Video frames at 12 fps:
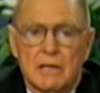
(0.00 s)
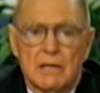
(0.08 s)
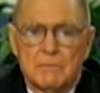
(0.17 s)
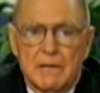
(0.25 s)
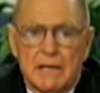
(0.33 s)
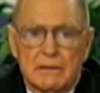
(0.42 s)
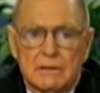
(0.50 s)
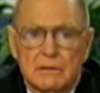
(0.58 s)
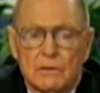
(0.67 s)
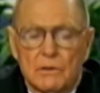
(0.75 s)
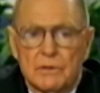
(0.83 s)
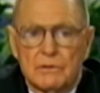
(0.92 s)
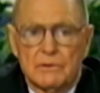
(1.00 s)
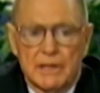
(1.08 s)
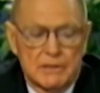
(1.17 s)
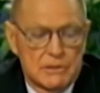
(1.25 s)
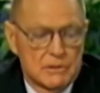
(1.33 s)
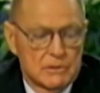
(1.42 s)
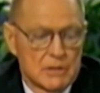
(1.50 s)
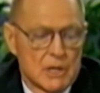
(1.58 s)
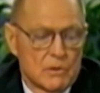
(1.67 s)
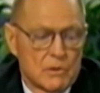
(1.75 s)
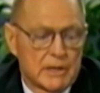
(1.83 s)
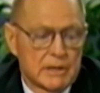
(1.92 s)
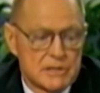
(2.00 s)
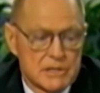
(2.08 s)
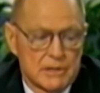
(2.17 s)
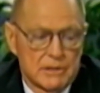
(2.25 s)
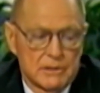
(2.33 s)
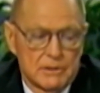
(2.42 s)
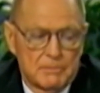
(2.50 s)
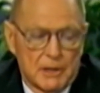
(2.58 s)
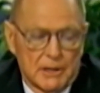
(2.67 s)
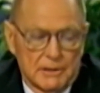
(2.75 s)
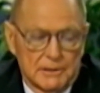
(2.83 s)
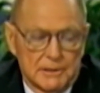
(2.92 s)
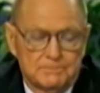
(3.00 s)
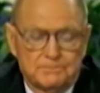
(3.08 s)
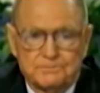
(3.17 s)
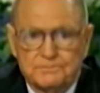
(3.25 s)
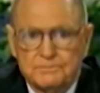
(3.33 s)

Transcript: any amount that the Lord directs you, we consider you a partner.